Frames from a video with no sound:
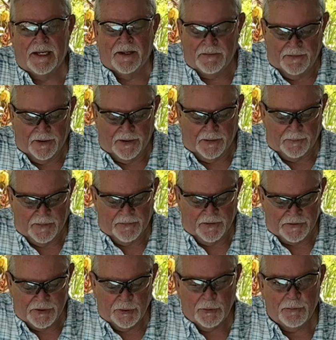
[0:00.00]
The
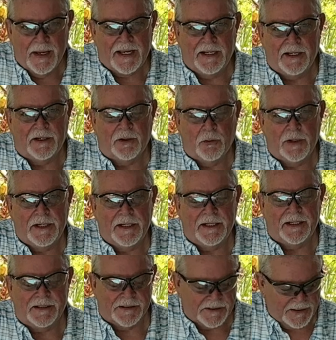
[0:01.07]
two main
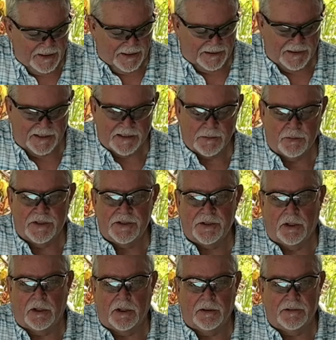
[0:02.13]
ingredients in this, which
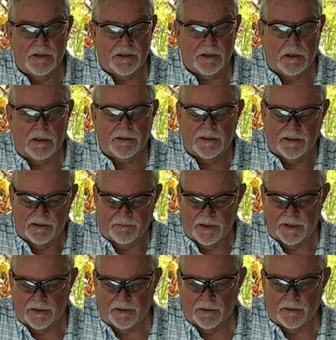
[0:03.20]
are the salt and the
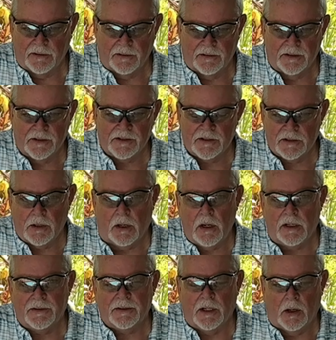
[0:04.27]
vinegar, the
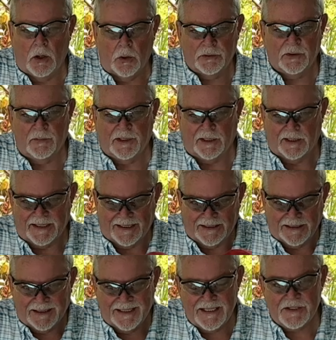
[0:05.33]
salt ultimately
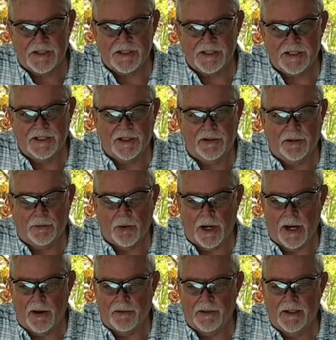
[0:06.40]
leaches into the
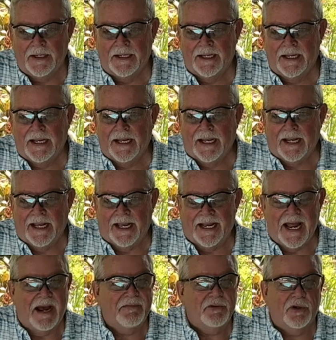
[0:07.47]
ground, and
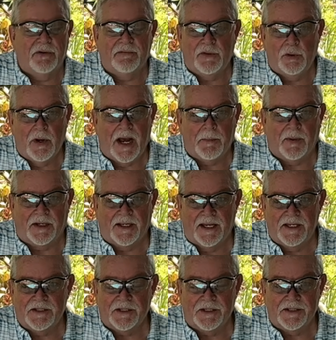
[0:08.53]
after a few
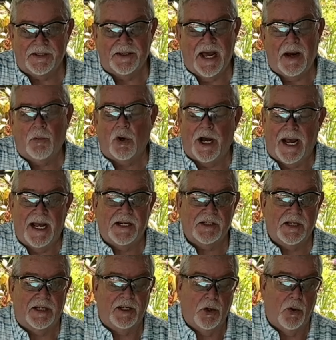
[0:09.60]
applications, that will
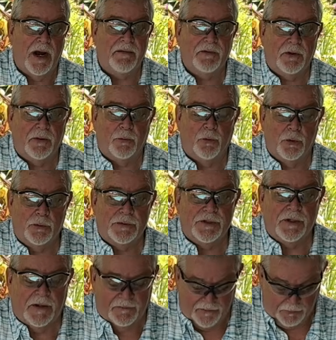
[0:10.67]
actually go after the roots
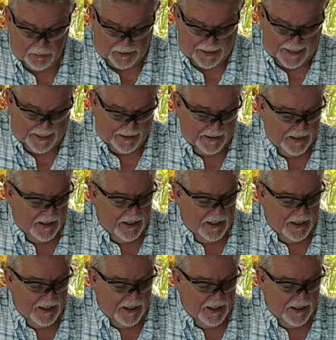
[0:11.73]
of the plant.